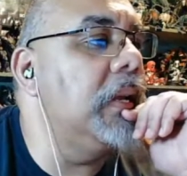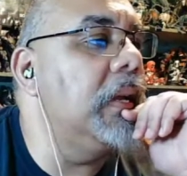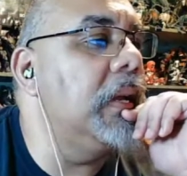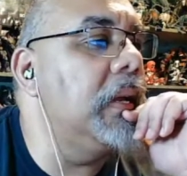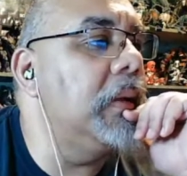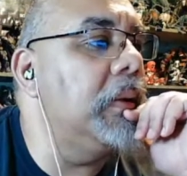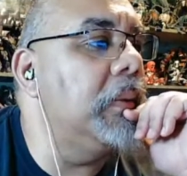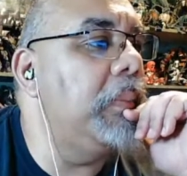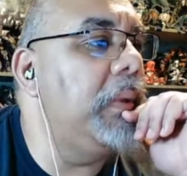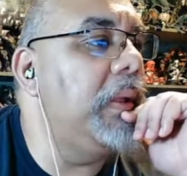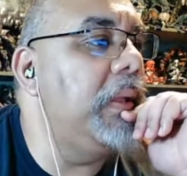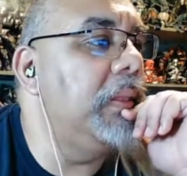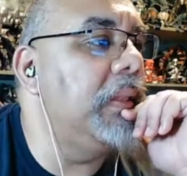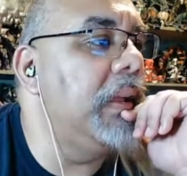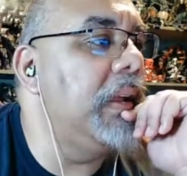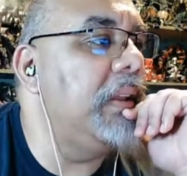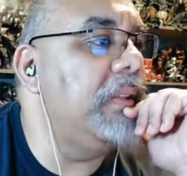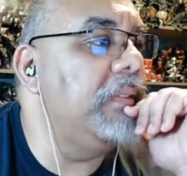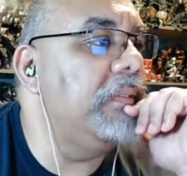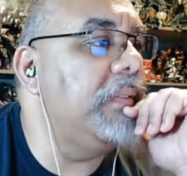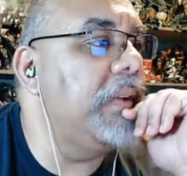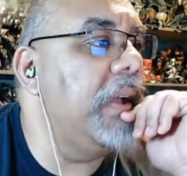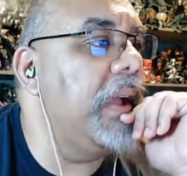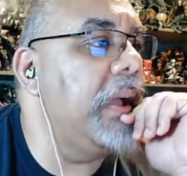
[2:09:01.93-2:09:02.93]
uh, me and
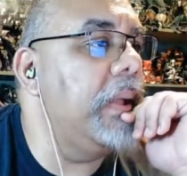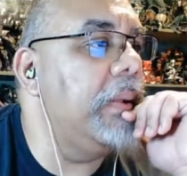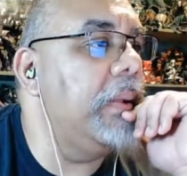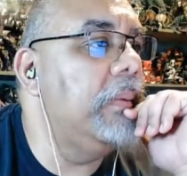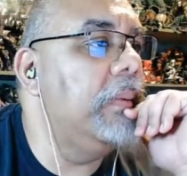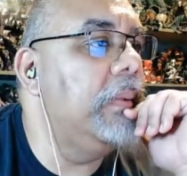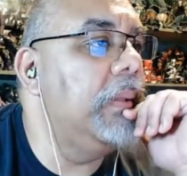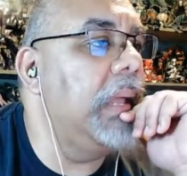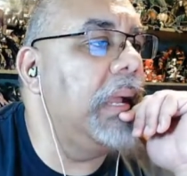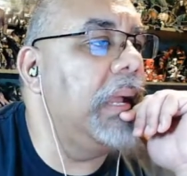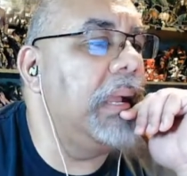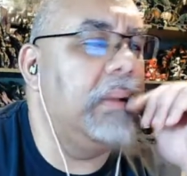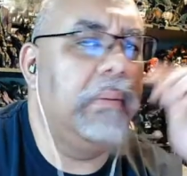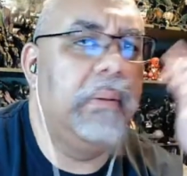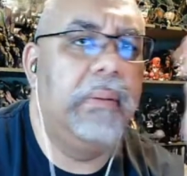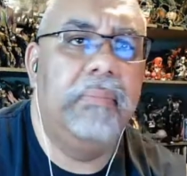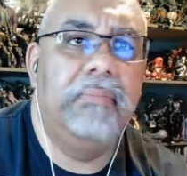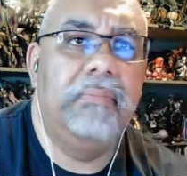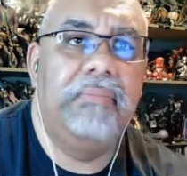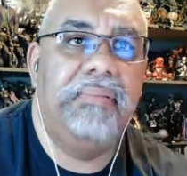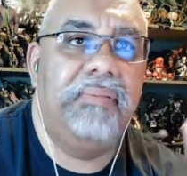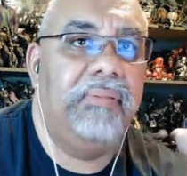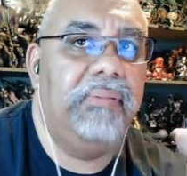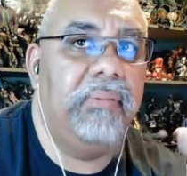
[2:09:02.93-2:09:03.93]
Lady Fat, like
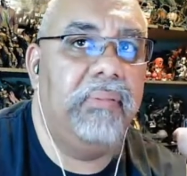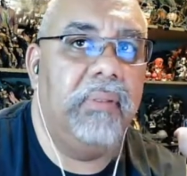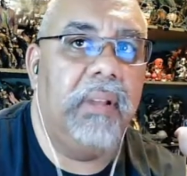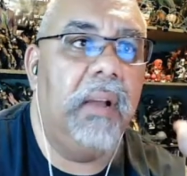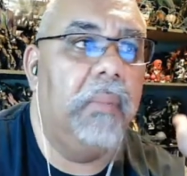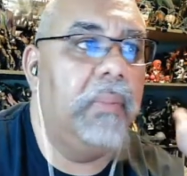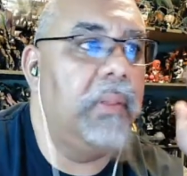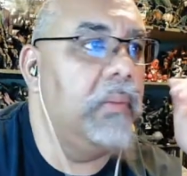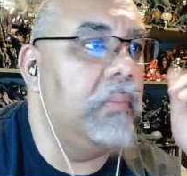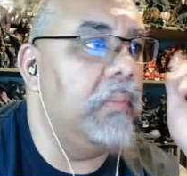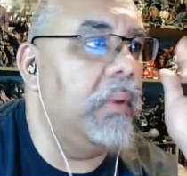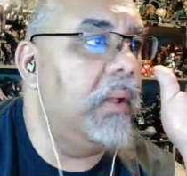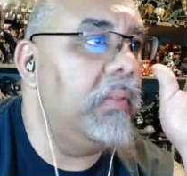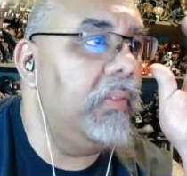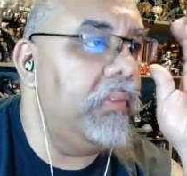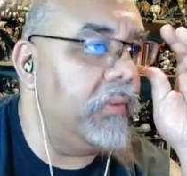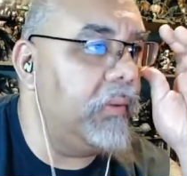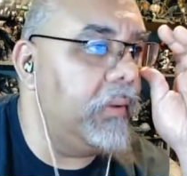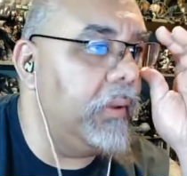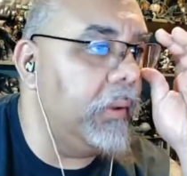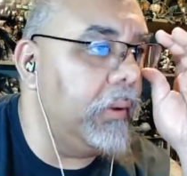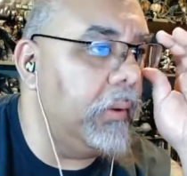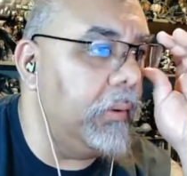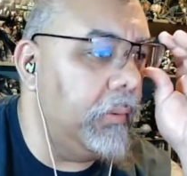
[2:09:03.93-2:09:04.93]
a couple of months
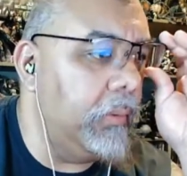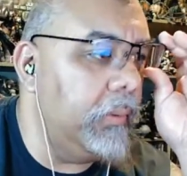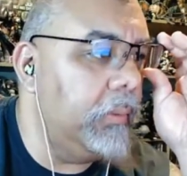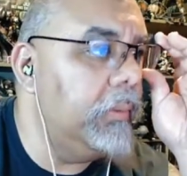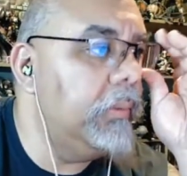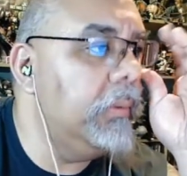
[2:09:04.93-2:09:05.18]
ago.